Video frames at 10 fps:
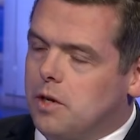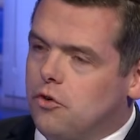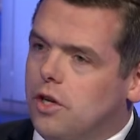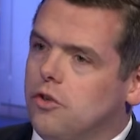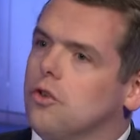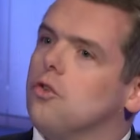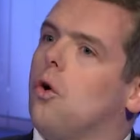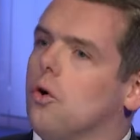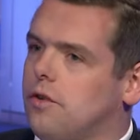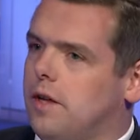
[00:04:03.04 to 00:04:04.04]
make changes
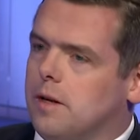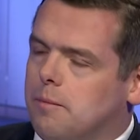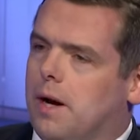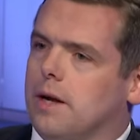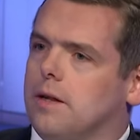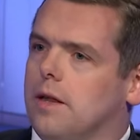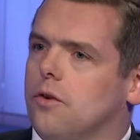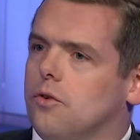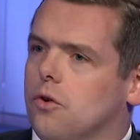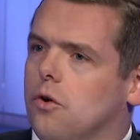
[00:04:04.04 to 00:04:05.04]
or send it back to the
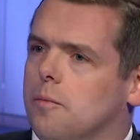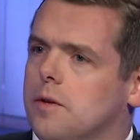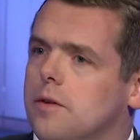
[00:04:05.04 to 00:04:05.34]
House of Commons.